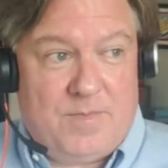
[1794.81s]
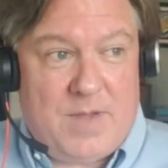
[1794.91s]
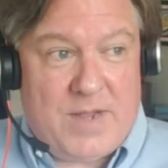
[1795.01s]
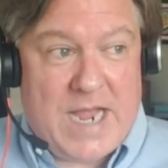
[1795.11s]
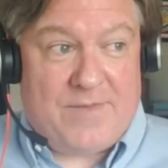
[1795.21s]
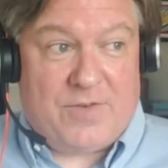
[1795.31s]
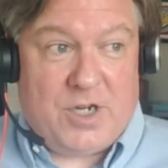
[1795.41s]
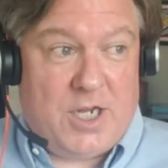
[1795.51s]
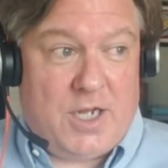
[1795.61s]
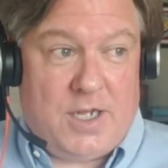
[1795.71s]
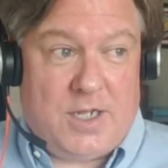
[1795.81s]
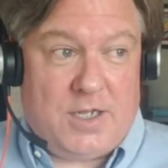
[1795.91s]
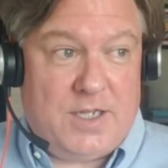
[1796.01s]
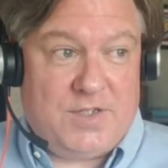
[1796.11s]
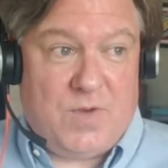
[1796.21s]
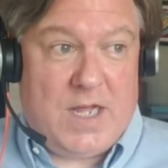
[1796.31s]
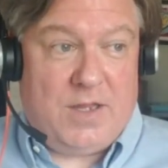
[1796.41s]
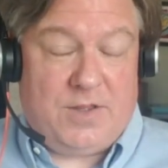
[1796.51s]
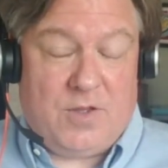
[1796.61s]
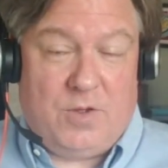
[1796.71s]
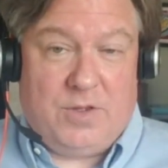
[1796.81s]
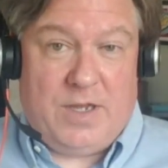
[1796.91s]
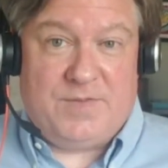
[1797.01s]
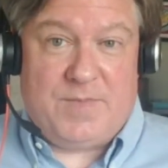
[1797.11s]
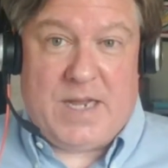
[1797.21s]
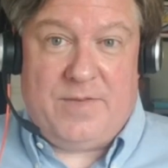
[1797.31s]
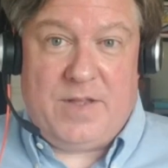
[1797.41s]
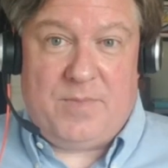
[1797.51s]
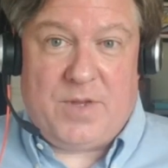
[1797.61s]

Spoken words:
maybe Africa as well, like the whole lifespan of it.